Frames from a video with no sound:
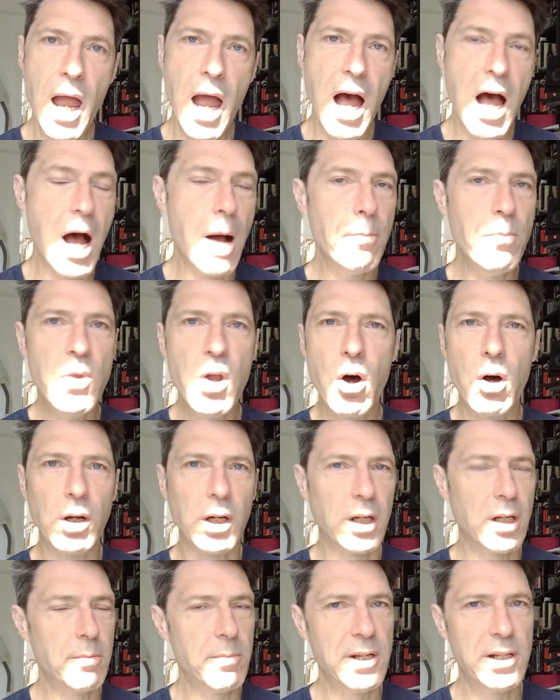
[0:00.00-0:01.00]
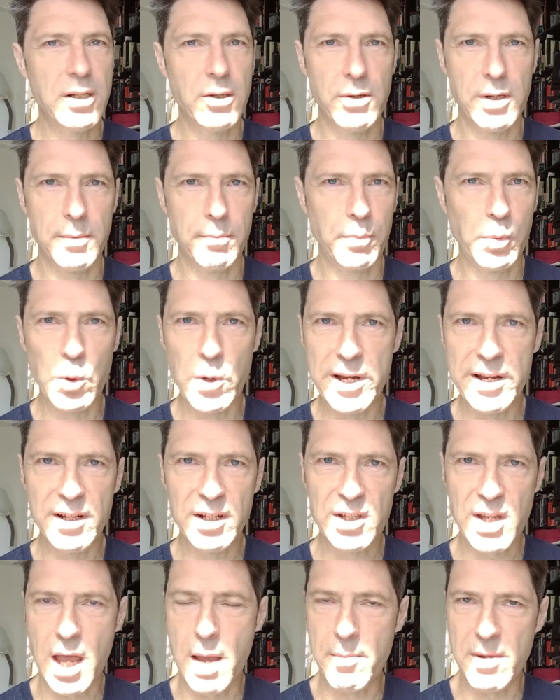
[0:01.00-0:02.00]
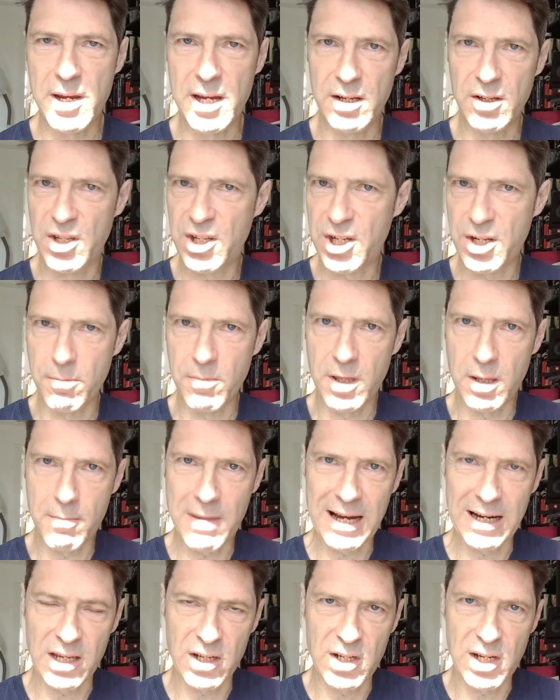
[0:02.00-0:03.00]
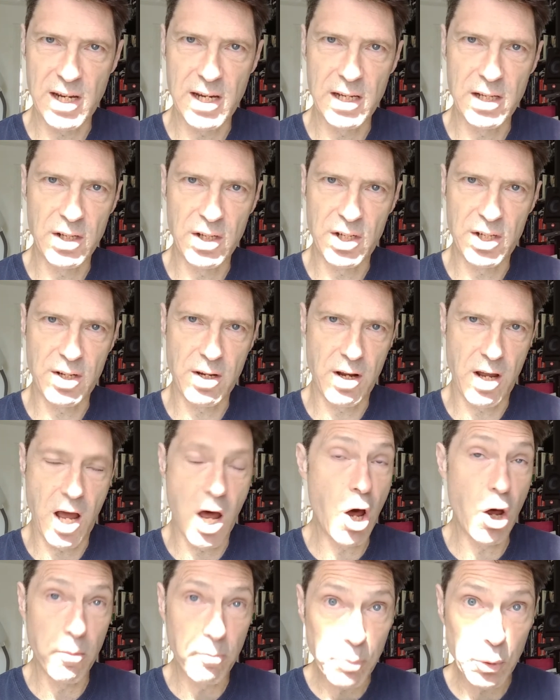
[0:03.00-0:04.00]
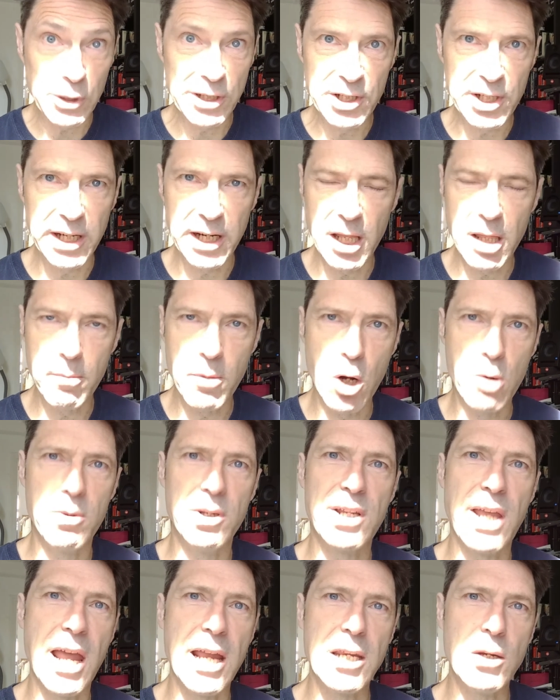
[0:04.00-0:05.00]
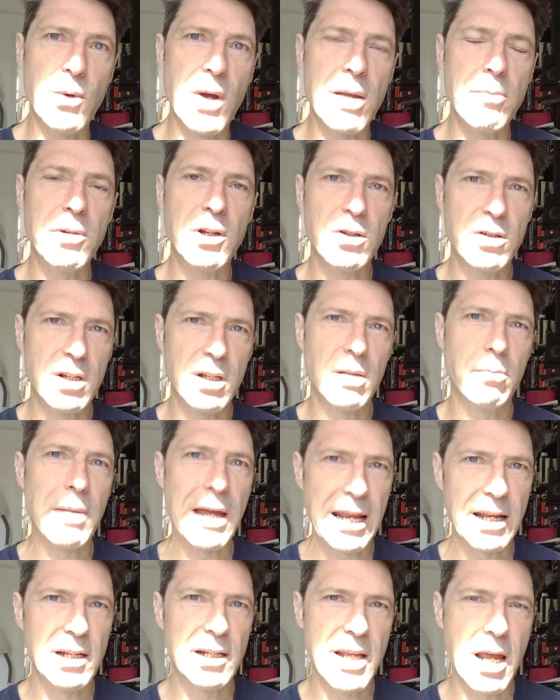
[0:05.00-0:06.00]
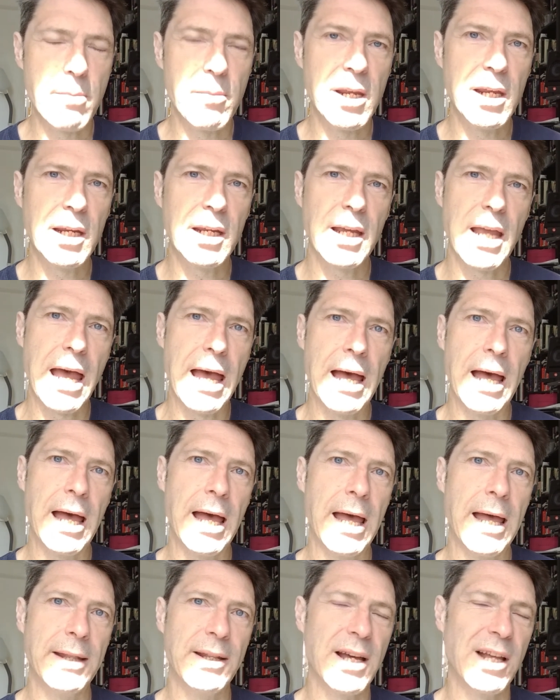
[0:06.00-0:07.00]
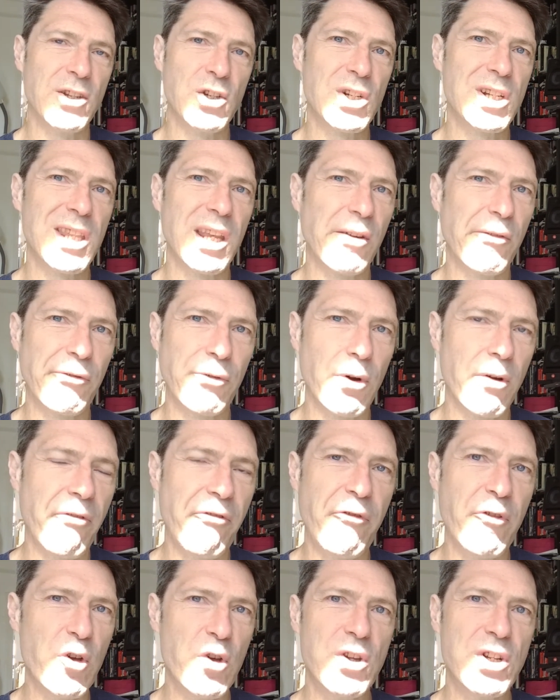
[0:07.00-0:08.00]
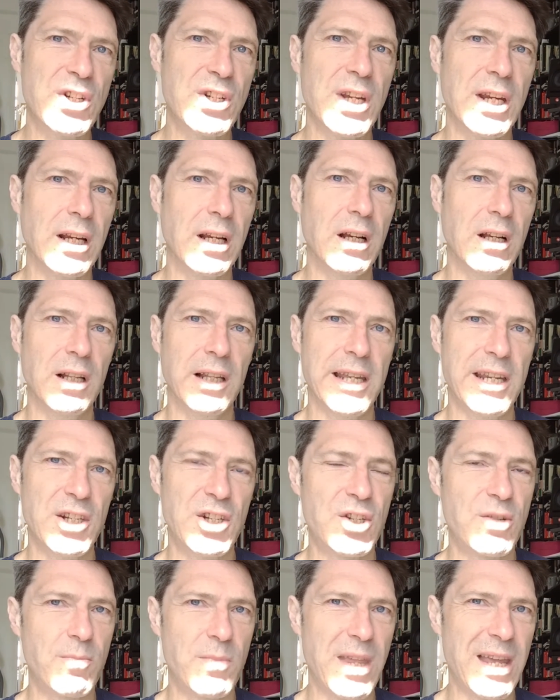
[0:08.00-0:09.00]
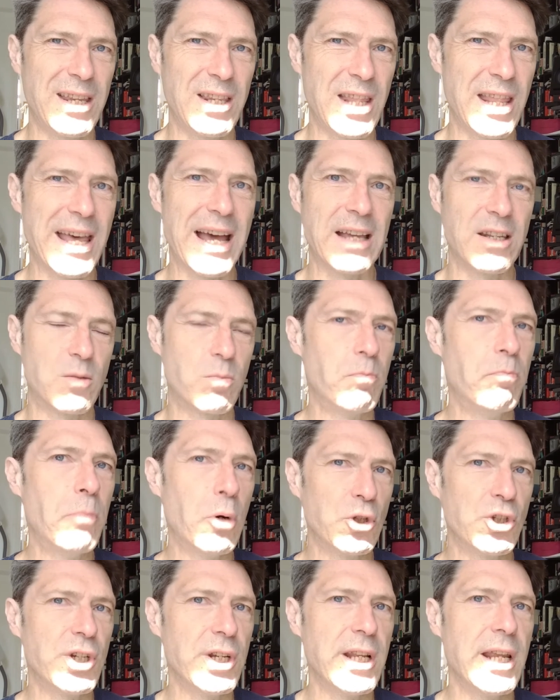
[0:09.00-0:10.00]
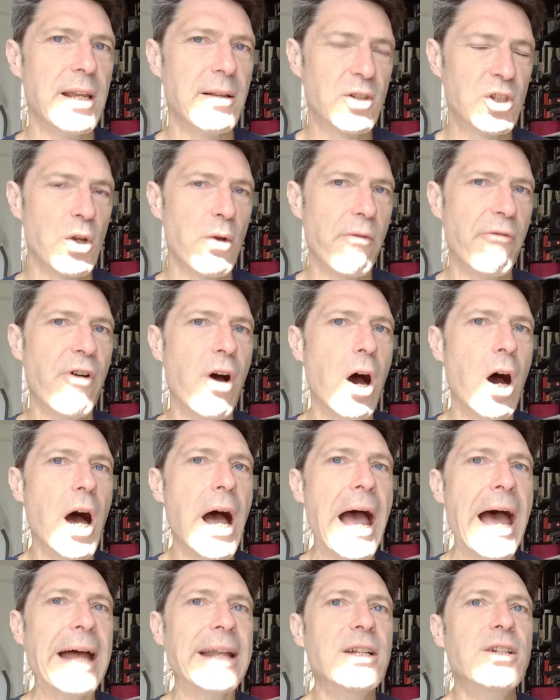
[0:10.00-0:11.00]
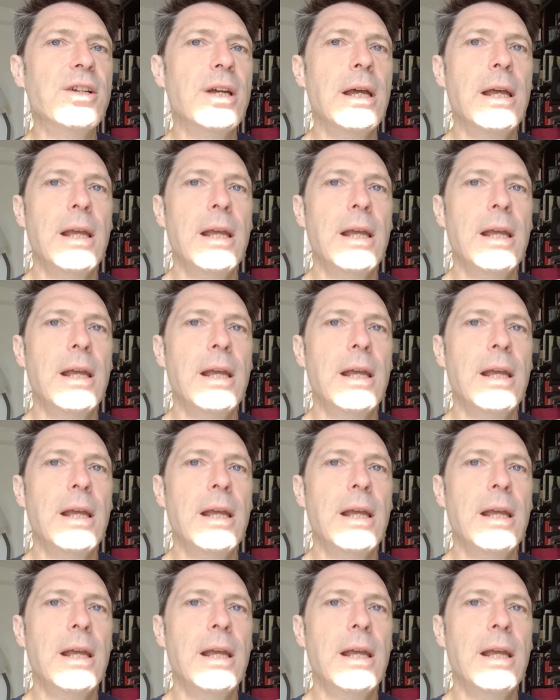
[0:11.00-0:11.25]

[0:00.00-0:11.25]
I'm not going to be doing print. I mean, some of the magazines aren't printing at the moment anyway because of the pandemic, and I just think for a first single that's pushing it too far, and